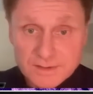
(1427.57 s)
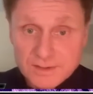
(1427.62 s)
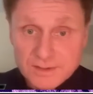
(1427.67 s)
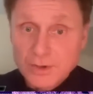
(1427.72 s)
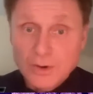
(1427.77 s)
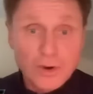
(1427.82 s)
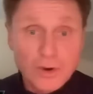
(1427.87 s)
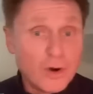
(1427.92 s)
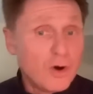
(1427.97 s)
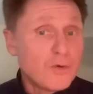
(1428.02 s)

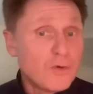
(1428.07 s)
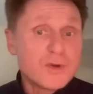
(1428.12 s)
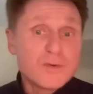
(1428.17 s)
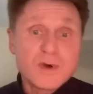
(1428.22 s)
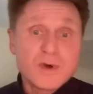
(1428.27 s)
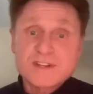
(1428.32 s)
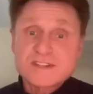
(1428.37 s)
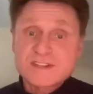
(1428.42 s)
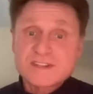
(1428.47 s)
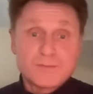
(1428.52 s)
You know, all we
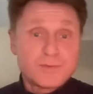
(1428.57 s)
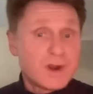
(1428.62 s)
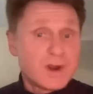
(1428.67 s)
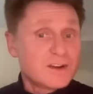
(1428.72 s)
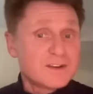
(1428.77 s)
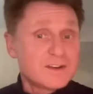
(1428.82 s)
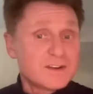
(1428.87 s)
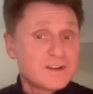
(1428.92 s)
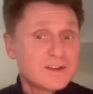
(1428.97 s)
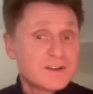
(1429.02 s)
want to say
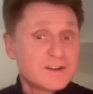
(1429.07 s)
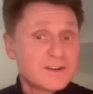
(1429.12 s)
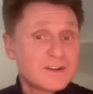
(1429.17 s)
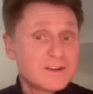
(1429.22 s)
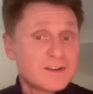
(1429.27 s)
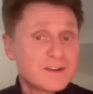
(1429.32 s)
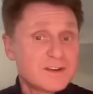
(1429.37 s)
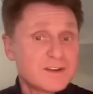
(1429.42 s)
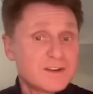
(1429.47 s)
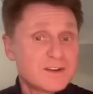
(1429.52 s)
Brighton is a
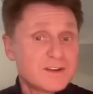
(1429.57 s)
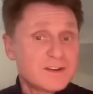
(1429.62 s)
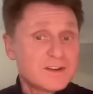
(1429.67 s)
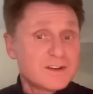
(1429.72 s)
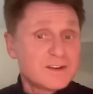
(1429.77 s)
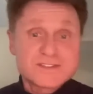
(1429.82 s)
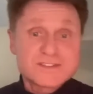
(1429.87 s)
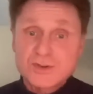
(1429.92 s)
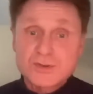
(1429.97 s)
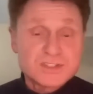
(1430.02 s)
good team,
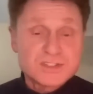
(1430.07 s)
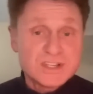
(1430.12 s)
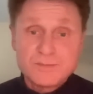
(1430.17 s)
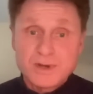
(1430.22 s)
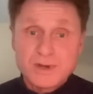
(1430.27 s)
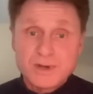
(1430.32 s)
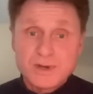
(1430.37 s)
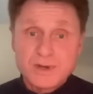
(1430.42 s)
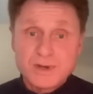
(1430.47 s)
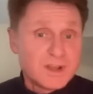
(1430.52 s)
but
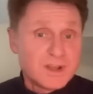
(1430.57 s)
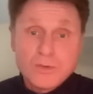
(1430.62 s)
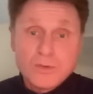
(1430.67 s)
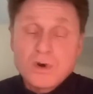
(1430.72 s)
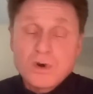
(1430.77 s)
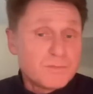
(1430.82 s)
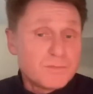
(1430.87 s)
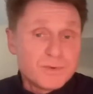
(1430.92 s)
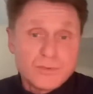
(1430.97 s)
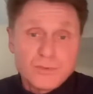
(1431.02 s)
where where's
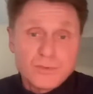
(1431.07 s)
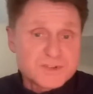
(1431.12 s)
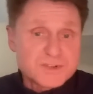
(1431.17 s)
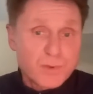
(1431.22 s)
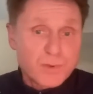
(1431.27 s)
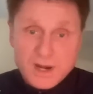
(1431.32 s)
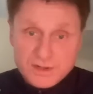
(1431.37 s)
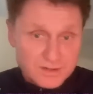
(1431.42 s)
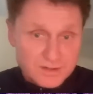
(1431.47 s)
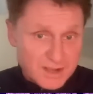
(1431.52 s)
Brighton
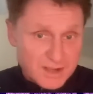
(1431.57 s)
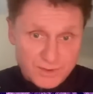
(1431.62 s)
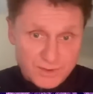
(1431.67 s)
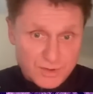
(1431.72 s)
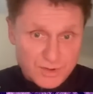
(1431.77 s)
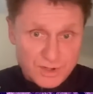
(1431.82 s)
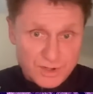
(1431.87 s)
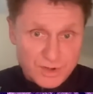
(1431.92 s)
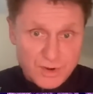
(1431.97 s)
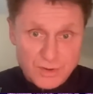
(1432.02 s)
ever going to
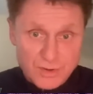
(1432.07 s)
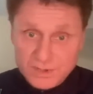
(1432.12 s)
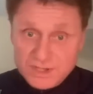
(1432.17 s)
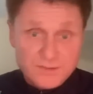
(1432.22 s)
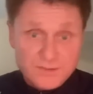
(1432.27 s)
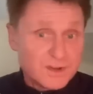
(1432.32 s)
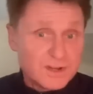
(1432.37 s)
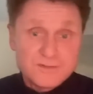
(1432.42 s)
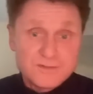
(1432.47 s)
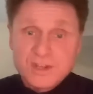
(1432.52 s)
go? Even
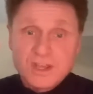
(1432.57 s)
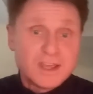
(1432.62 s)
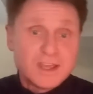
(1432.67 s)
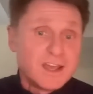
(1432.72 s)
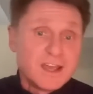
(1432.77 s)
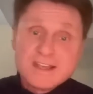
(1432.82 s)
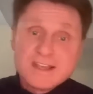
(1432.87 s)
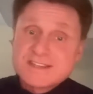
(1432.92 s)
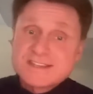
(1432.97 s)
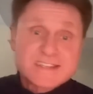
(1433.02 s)
if they
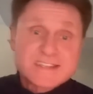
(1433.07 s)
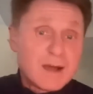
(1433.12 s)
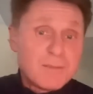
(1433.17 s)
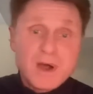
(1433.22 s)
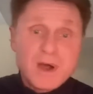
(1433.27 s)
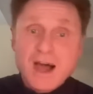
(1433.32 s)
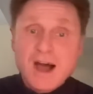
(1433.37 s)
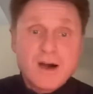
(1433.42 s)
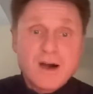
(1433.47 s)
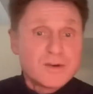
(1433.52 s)

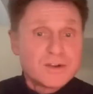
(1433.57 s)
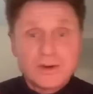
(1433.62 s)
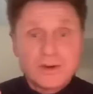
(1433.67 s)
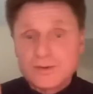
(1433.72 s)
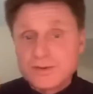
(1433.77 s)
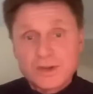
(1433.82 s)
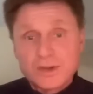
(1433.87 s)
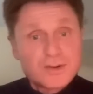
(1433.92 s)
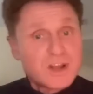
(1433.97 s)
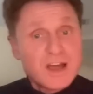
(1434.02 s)
somehow, you know,
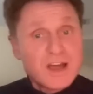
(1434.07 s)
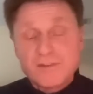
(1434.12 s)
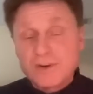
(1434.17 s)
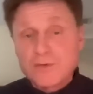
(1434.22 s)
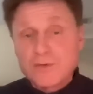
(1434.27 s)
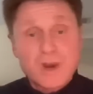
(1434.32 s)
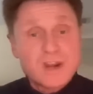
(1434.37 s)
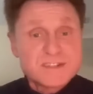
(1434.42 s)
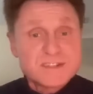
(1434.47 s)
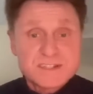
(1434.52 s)
they're going to have a
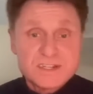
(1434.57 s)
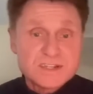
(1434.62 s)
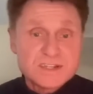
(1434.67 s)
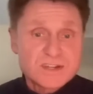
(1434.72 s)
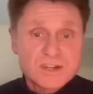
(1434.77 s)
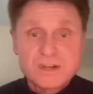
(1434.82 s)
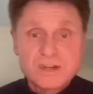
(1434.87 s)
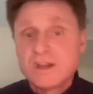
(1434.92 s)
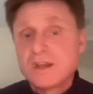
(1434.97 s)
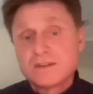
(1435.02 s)
great
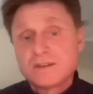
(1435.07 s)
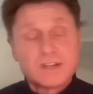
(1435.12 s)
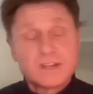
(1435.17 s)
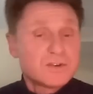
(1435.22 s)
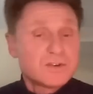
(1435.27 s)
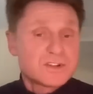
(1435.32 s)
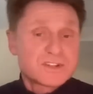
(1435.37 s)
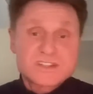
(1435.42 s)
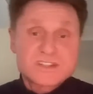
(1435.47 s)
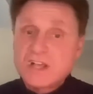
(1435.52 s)
season, they're
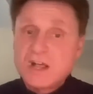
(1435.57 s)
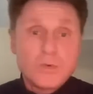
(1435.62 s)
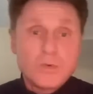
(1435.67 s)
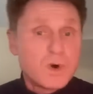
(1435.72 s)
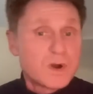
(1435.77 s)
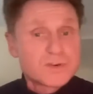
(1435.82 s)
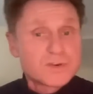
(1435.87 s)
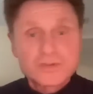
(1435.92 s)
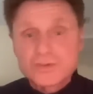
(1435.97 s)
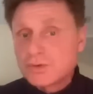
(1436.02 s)
going to sell
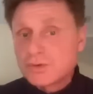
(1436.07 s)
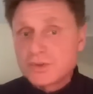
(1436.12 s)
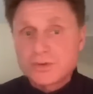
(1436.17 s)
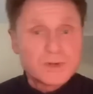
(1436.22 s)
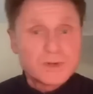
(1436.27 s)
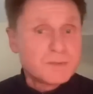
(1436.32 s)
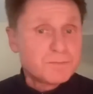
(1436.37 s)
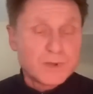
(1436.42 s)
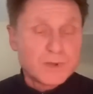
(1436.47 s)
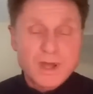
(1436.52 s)
one or two,
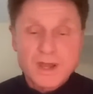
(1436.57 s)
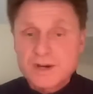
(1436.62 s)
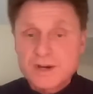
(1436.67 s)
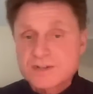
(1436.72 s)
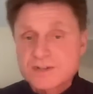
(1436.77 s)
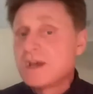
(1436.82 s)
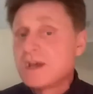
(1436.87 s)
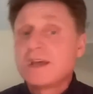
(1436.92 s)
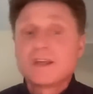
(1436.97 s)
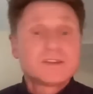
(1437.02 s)
three
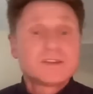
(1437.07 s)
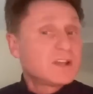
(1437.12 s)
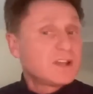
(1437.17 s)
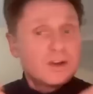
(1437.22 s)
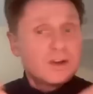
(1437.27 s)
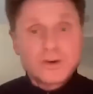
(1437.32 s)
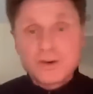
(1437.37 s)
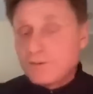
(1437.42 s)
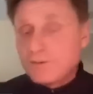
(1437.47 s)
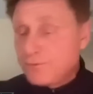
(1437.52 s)
players, they're
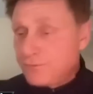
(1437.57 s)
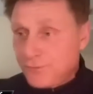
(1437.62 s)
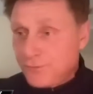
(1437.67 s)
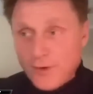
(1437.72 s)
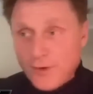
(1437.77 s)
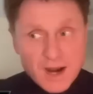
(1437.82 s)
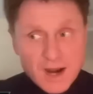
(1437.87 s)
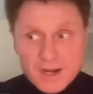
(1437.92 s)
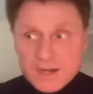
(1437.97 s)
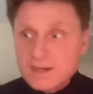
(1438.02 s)
going to
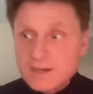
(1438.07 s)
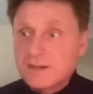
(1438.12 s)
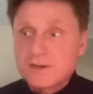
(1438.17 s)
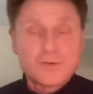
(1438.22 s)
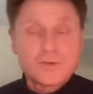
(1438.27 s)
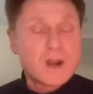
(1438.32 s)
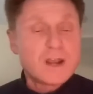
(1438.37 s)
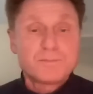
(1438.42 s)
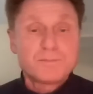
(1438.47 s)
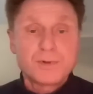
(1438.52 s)
find
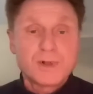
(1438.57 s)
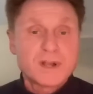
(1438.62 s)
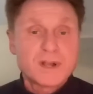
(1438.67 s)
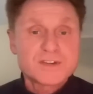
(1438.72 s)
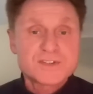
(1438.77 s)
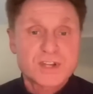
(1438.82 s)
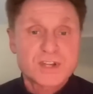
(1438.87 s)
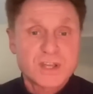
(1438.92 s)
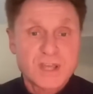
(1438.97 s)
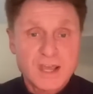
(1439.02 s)
great
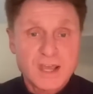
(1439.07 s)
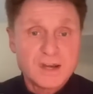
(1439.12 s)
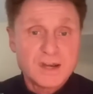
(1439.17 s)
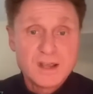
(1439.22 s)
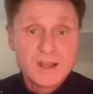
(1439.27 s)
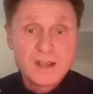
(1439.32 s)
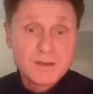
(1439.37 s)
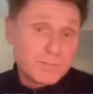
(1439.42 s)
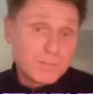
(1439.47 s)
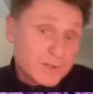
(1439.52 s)
players again,
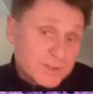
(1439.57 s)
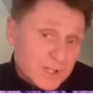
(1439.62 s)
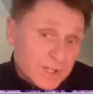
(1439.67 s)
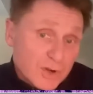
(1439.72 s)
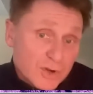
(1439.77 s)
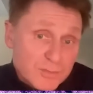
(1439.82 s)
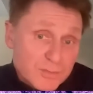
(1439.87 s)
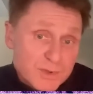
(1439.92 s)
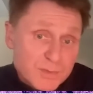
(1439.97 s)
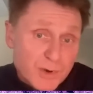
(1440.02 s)
but they're
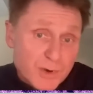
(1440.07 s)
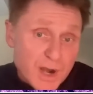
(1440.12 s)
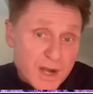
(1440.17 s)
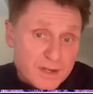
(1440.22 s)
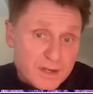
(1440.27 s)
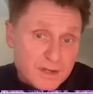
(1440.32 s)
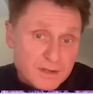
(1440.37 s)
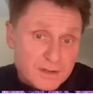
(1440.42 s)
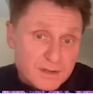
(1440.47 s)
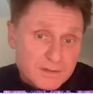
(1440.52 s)
going to be
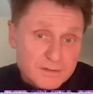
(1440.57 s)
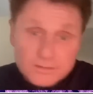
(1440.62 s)
Brighton,